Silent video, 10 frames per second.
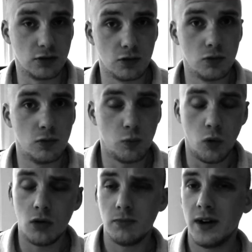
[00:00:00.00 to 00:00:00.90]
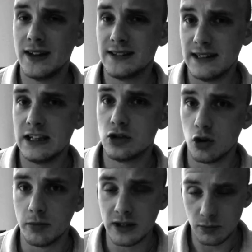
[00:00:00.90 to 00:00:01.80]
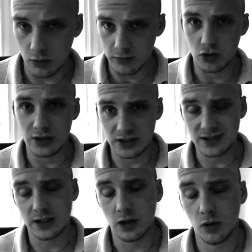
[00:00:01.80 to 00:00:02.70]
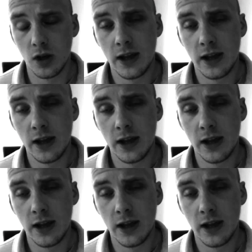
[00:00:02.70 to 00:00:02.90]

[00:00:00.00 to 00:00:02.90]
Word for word: So what my day job is, what I'm doing just now,